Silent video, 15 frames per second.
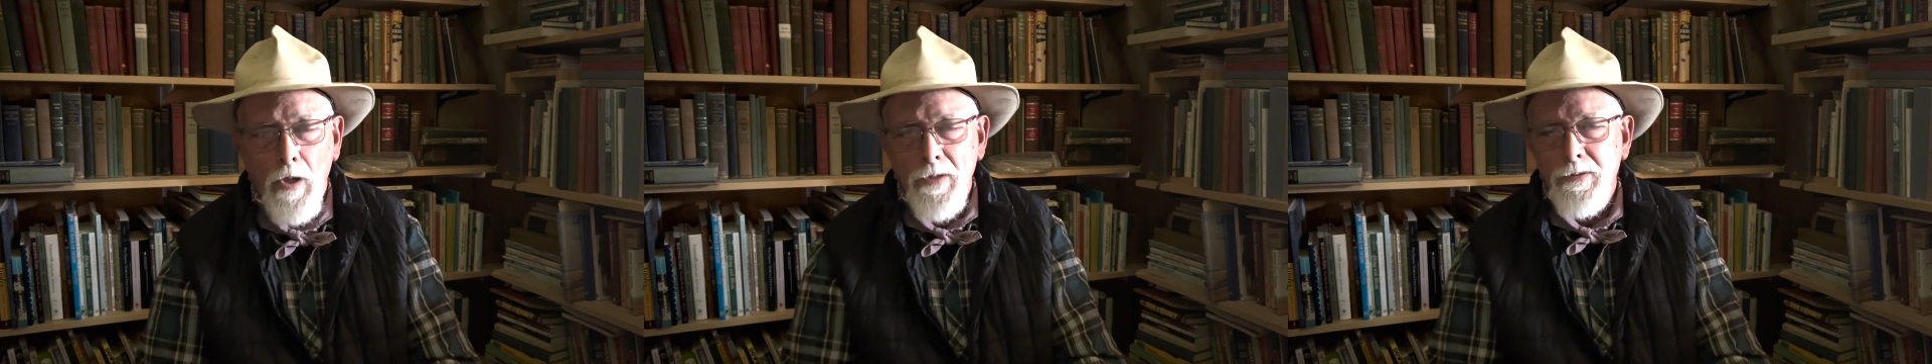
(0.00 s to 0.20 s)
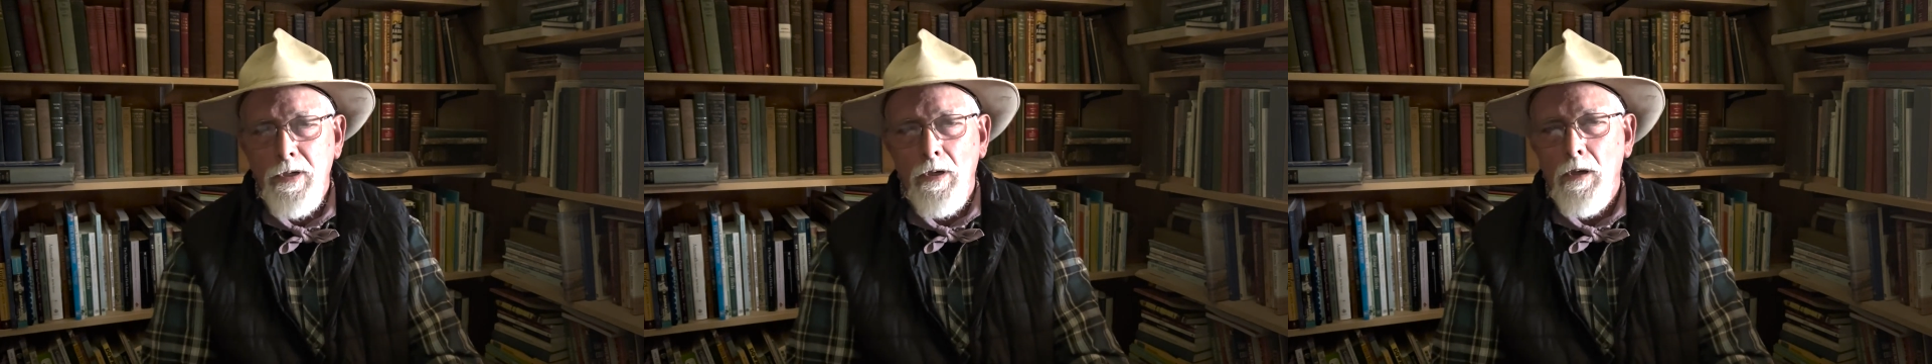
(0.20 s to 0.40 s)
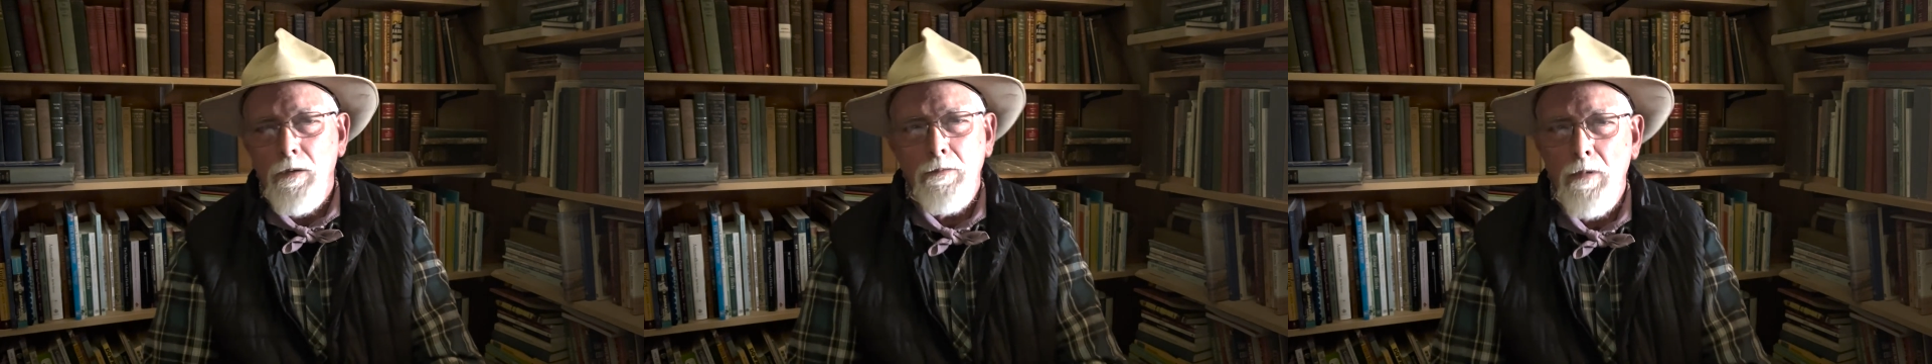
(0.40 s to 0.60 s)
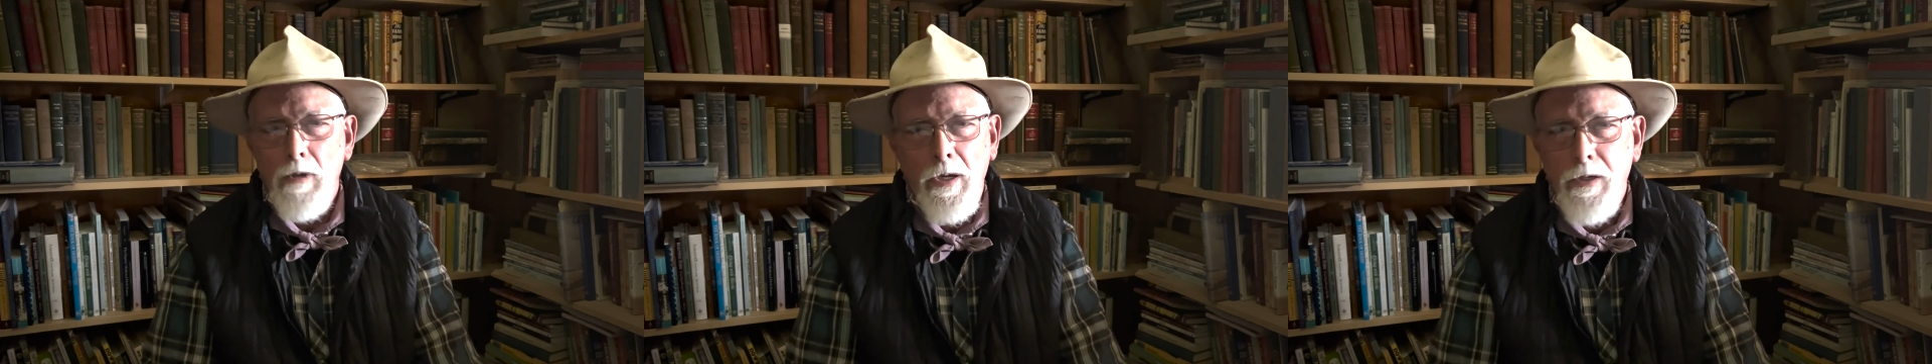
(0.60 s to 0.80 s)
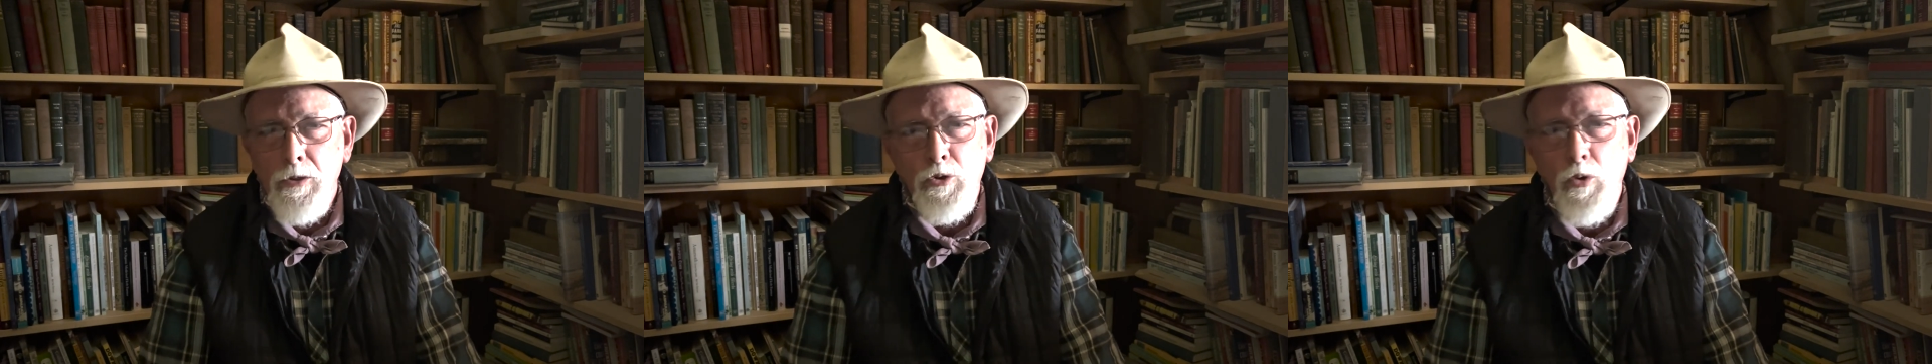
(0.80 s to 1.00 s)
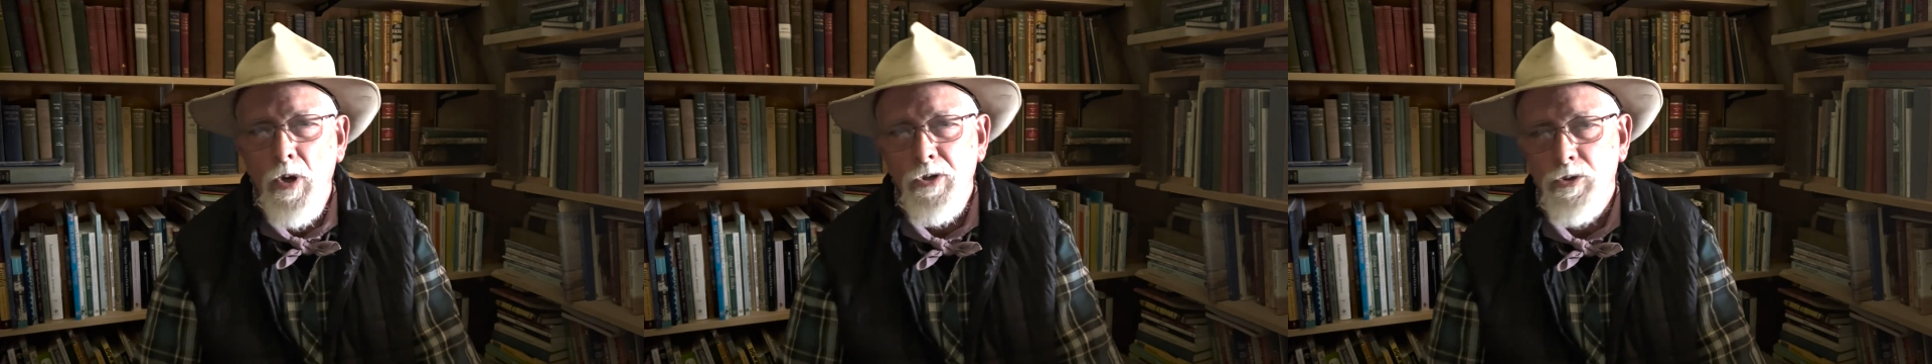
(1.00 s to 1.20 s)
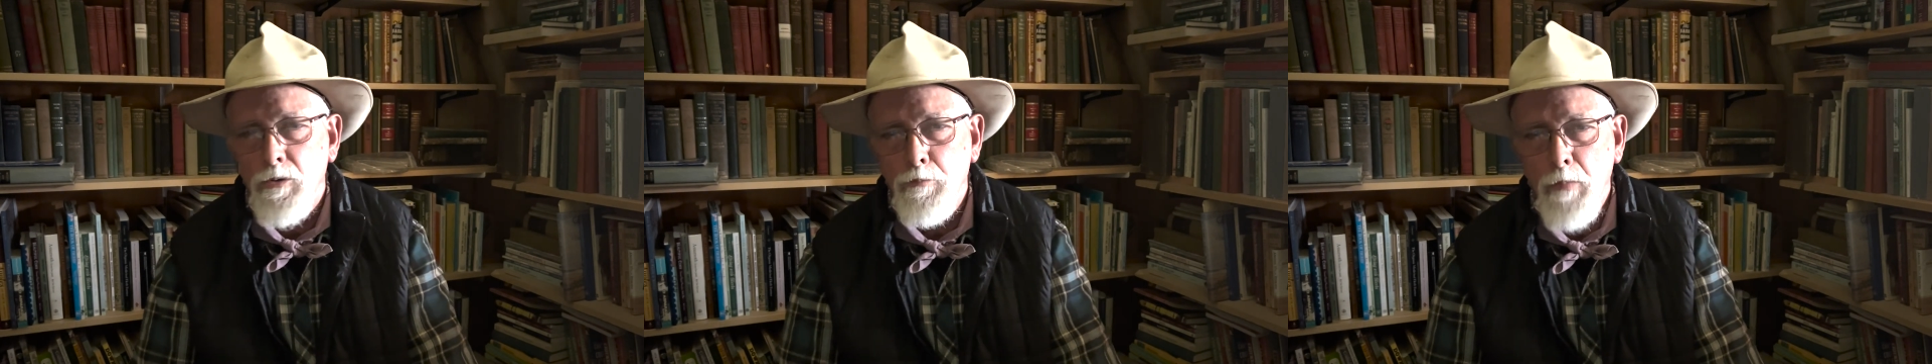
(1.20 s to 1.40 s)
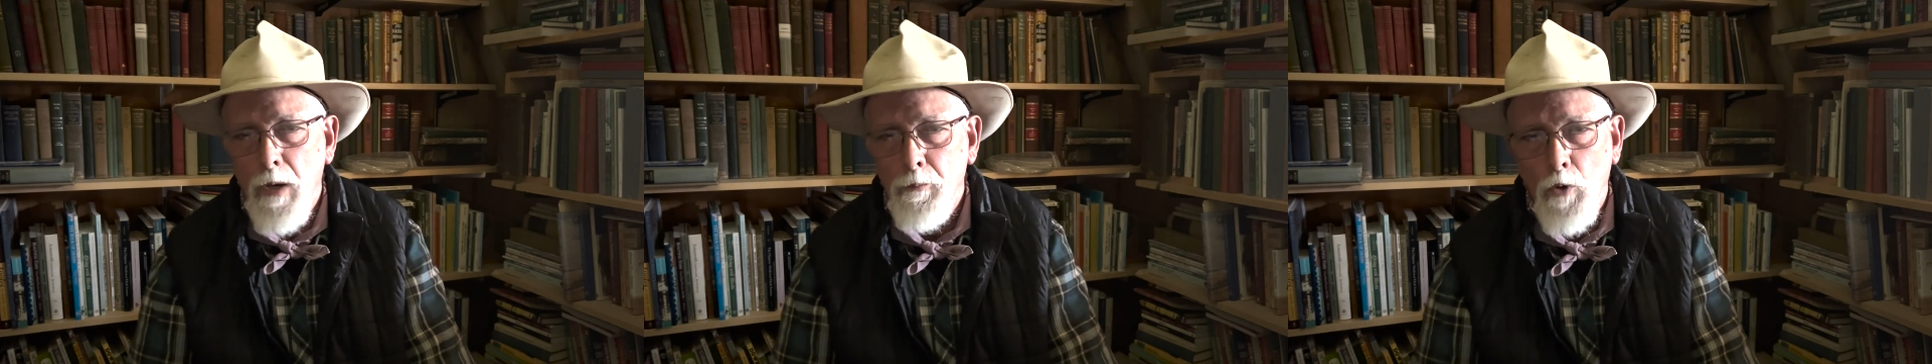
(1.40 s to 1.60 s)
as in like a treasured
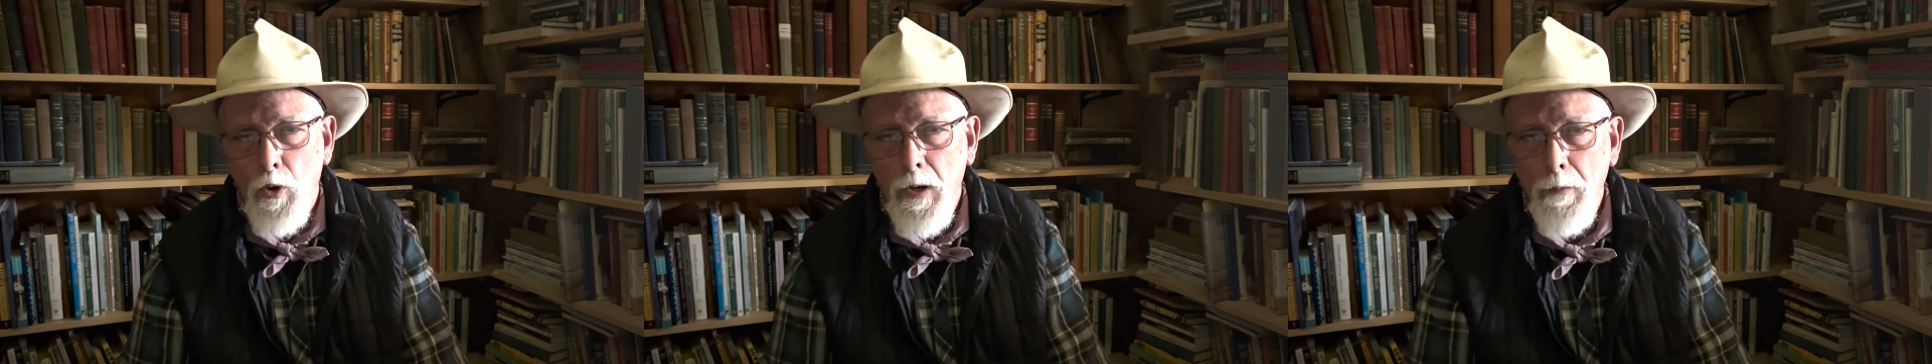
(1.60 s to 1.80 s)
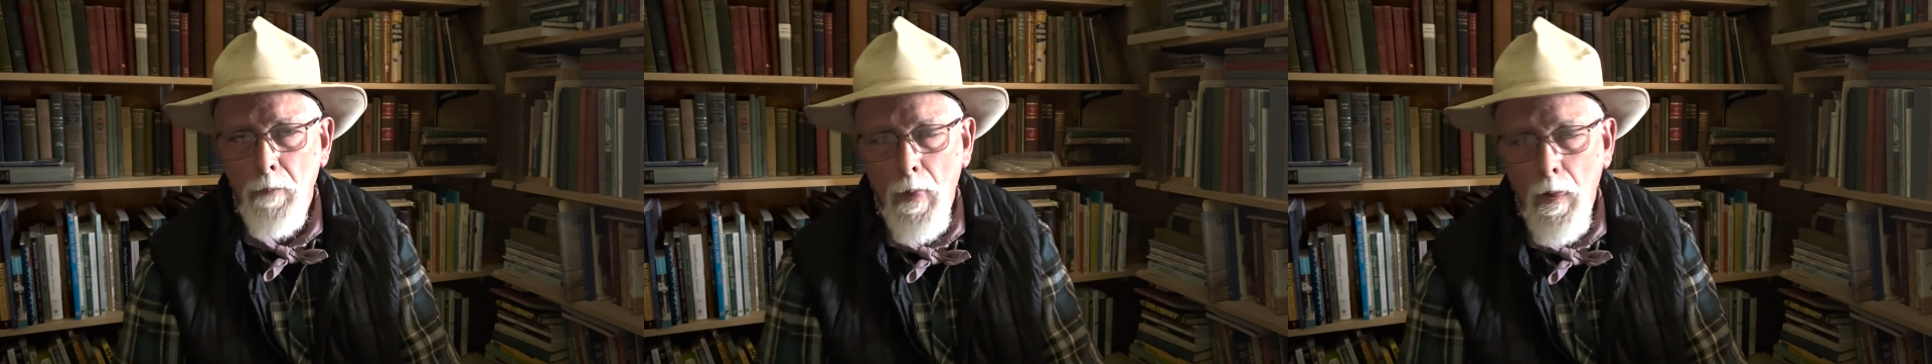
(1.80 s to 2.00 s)
memory.